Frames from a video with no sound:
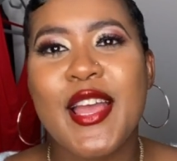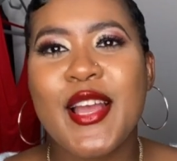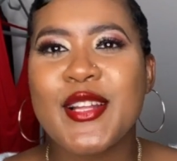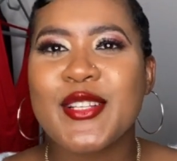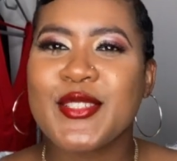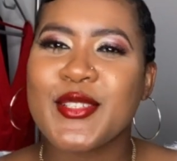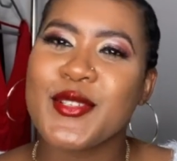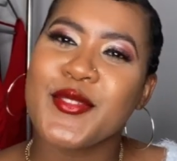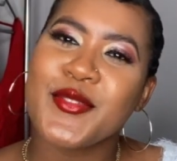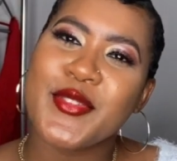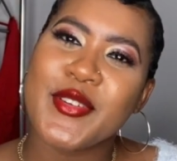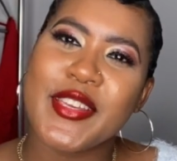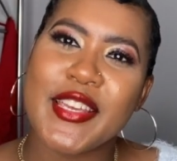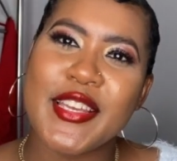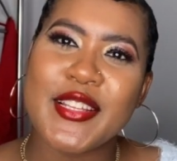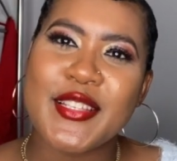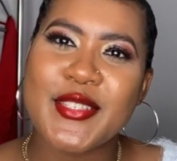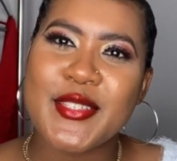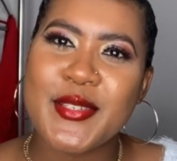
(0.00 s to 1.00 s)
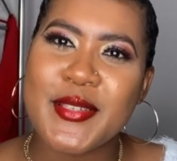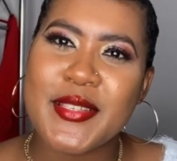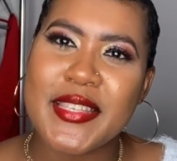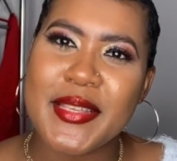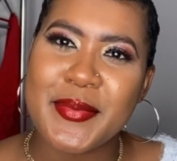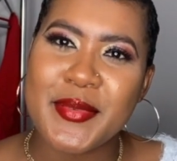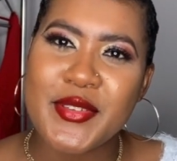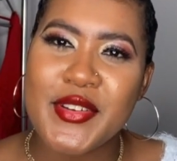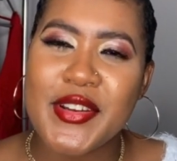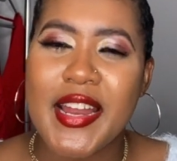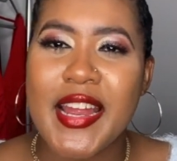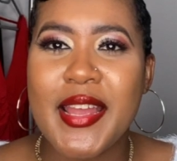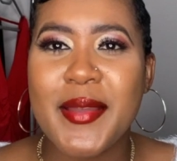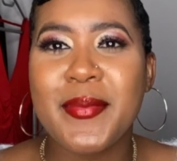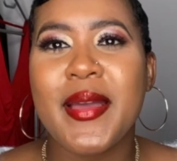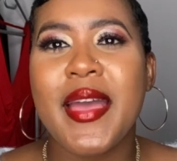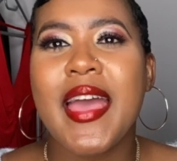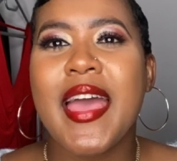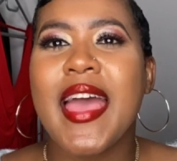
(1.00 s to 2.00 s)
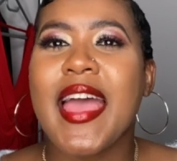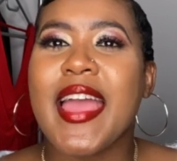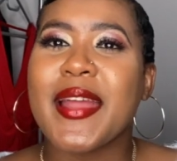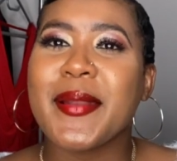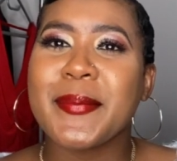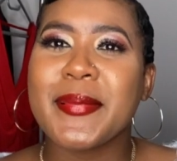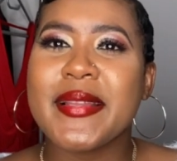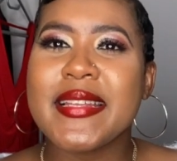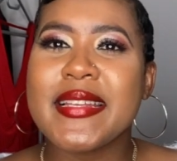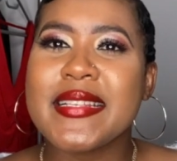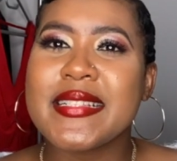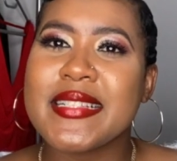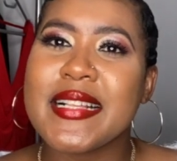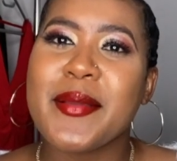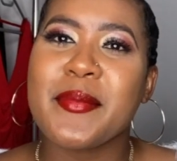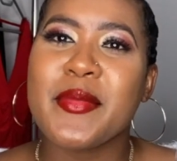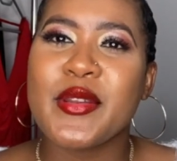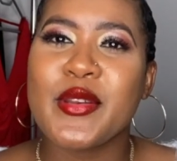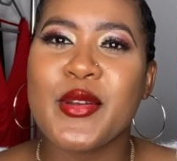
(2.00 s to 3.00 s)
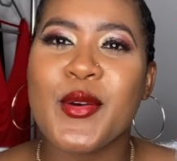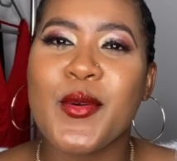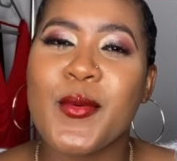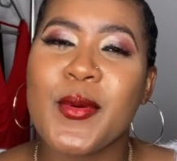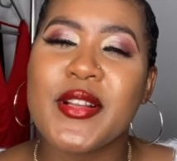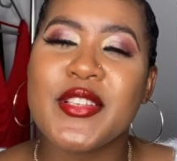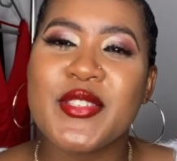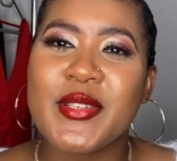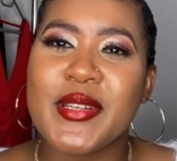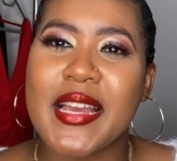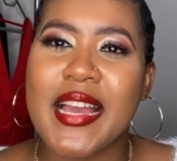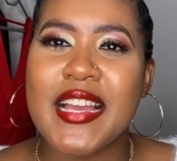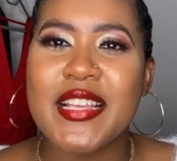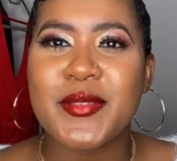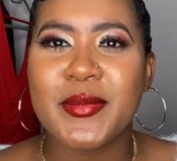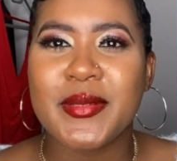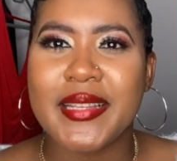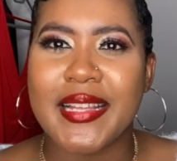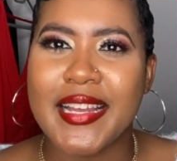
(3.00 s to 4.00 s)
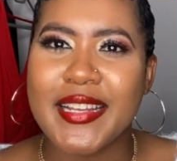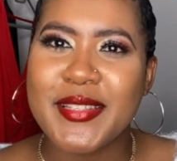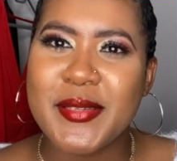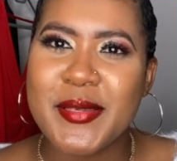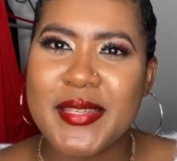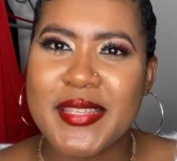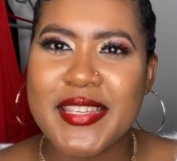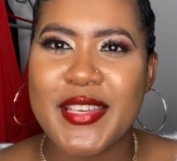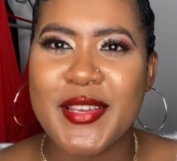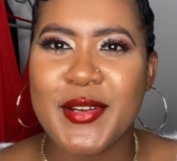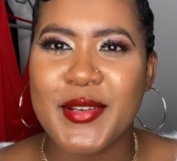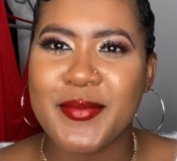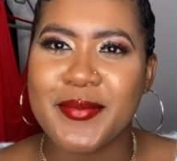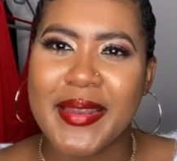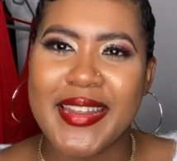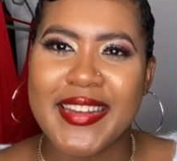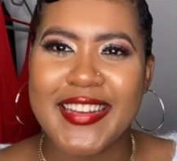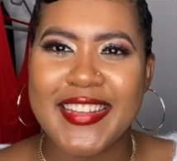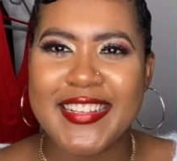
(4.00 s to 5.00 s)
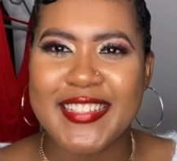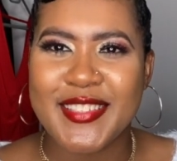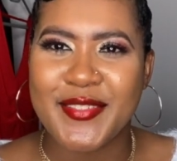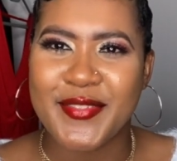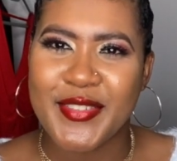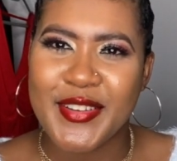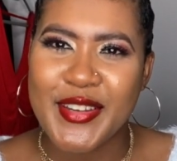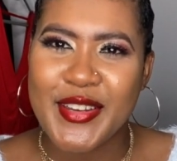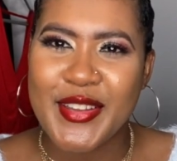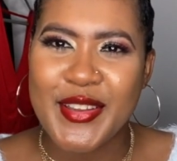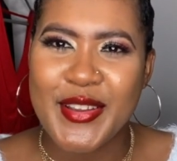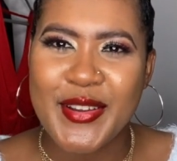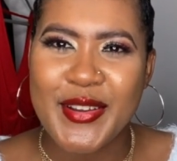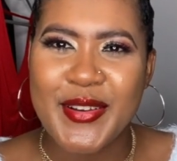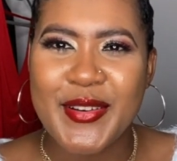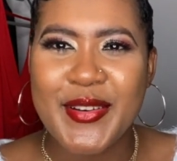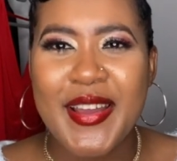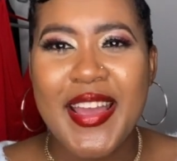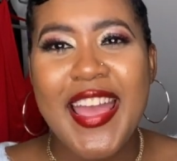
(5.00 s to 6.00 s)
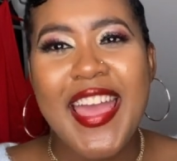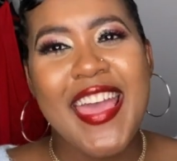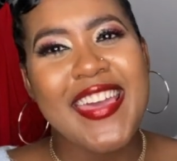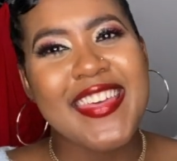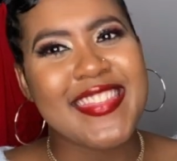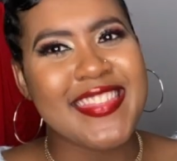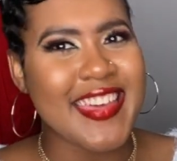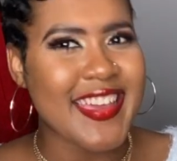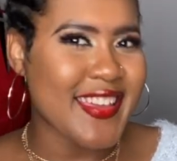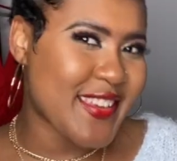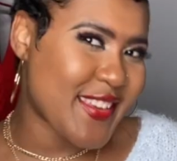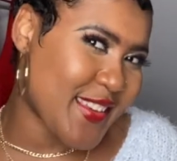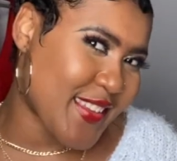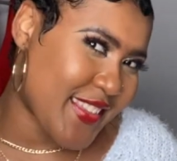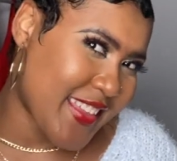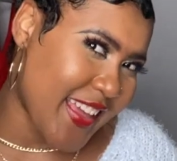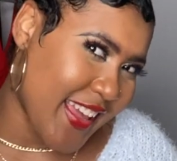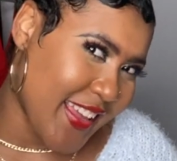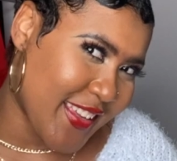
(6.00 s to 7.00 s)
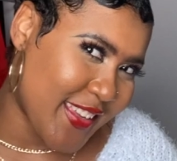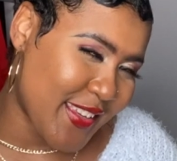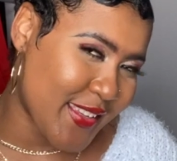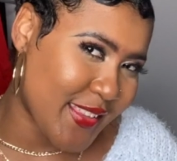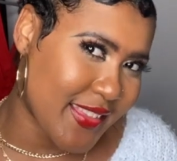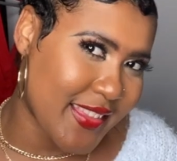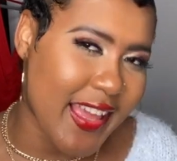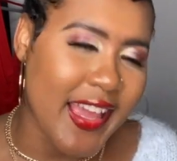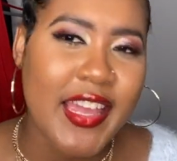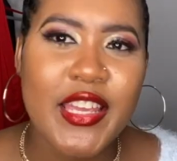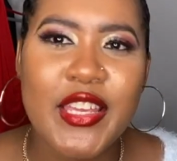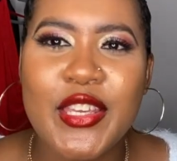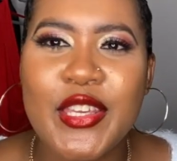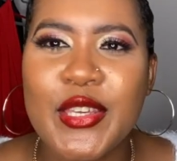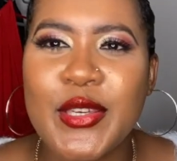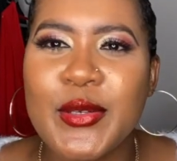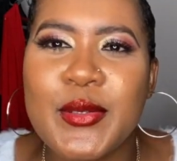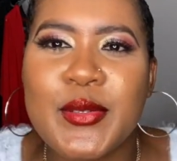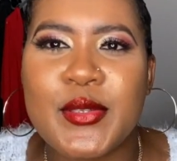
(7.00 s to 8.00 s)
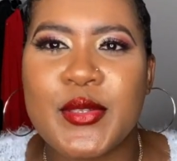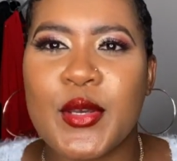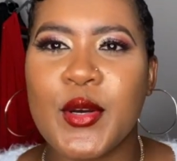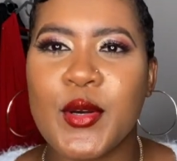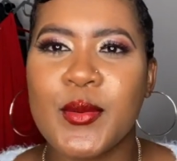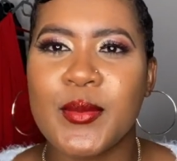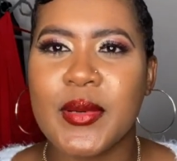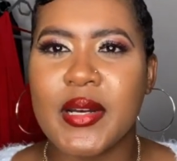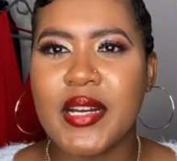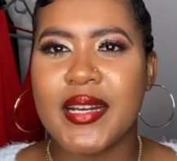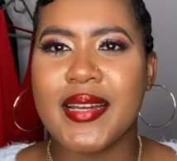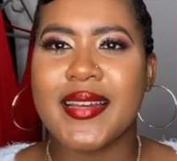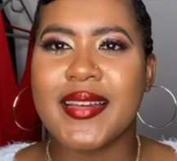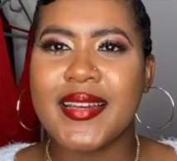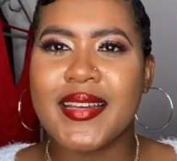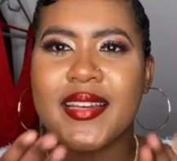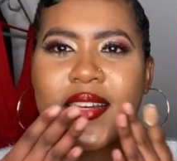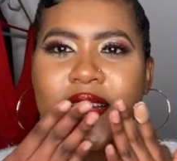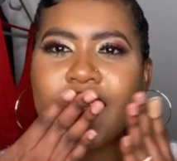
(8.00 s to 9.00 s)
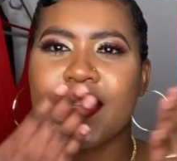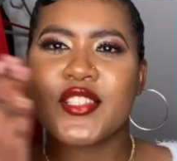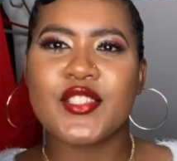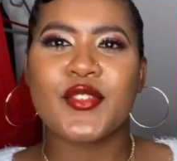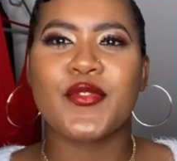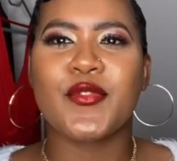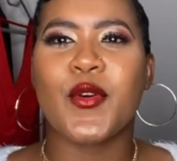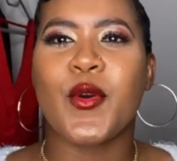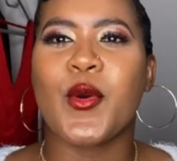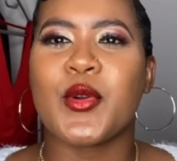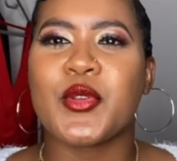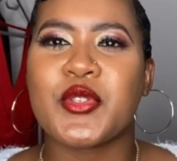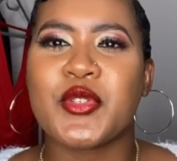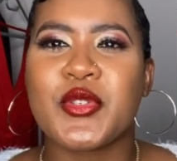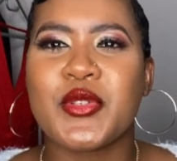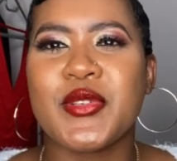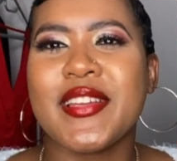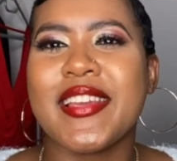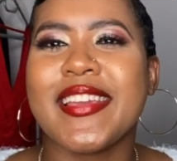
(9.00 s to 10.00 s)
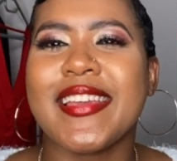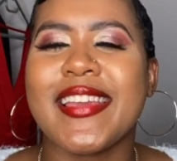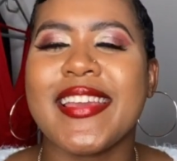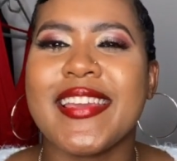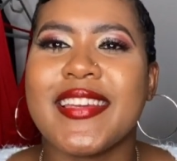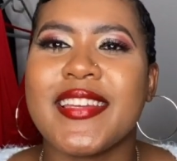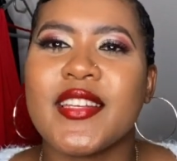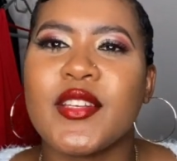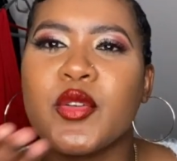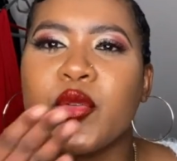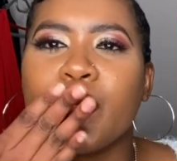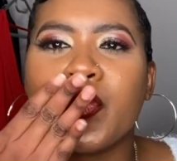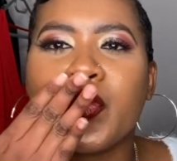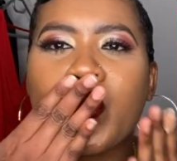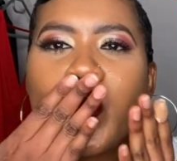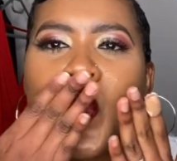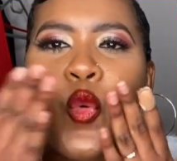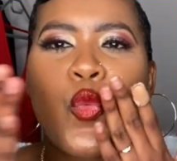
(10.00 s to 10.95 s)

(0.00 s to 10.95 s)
don't forget to subscribe, and please let me know what you guys would like to see on my next video. Thank you so much for tuning in.